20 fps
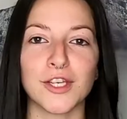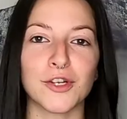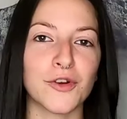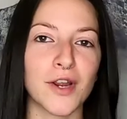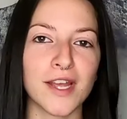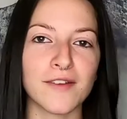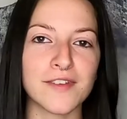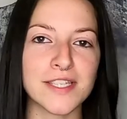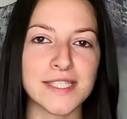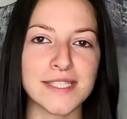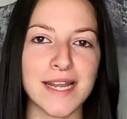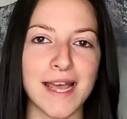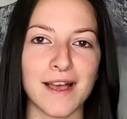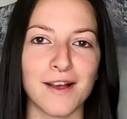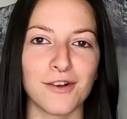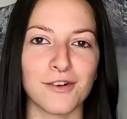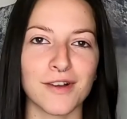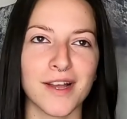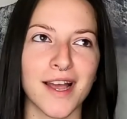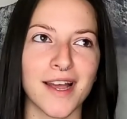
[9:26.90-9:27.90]
The grave is
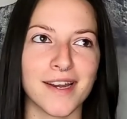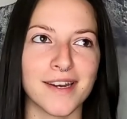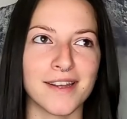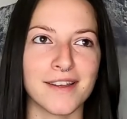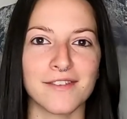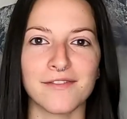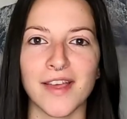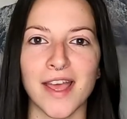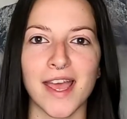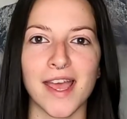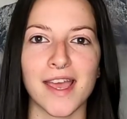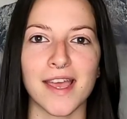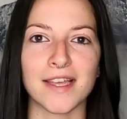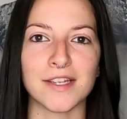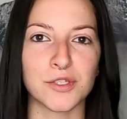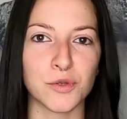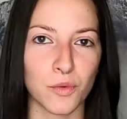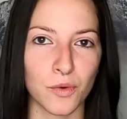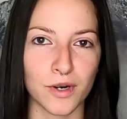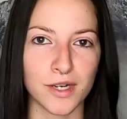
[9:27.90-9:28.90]
now kind of a
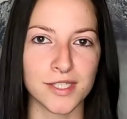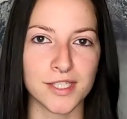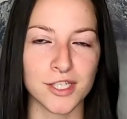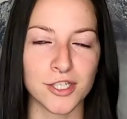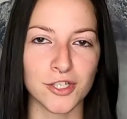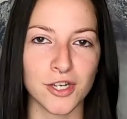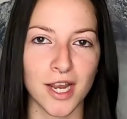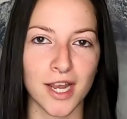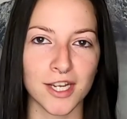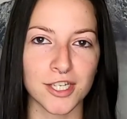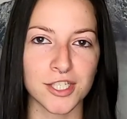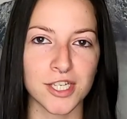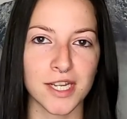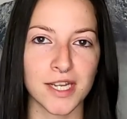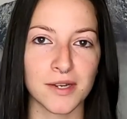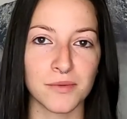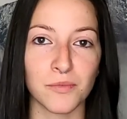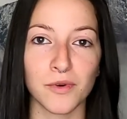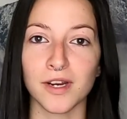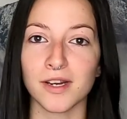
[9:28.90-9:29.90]
tourist
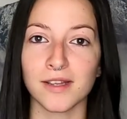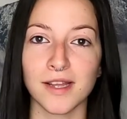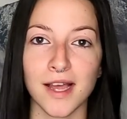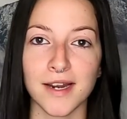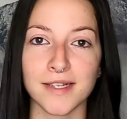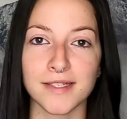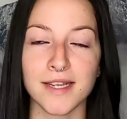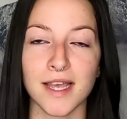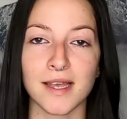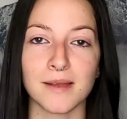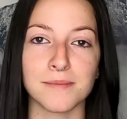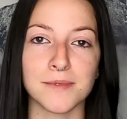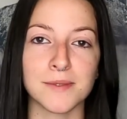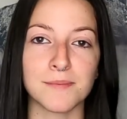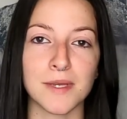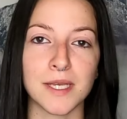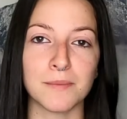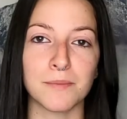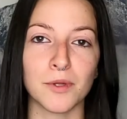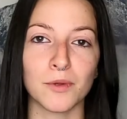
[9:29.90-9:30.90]
attraction where a lot of times
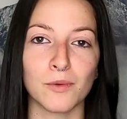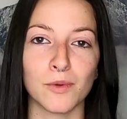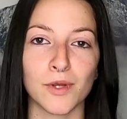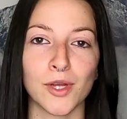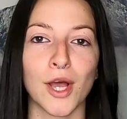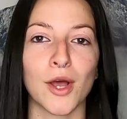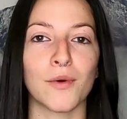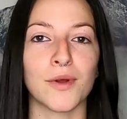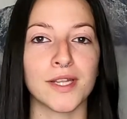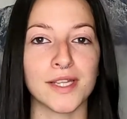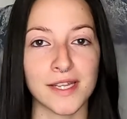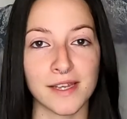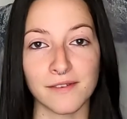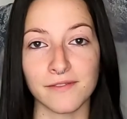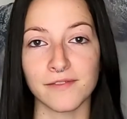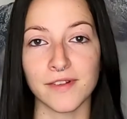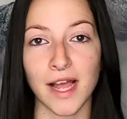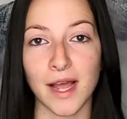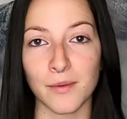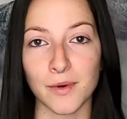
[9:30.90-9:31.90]
people will go and leave
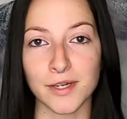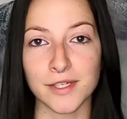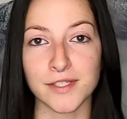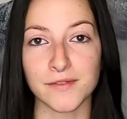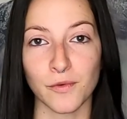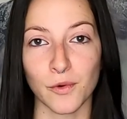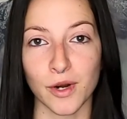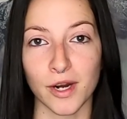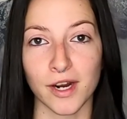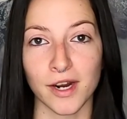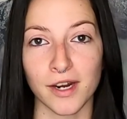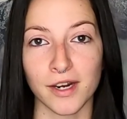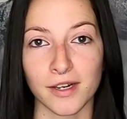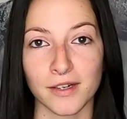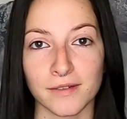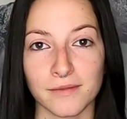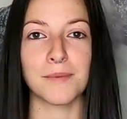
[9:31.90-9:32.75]
flowers for her.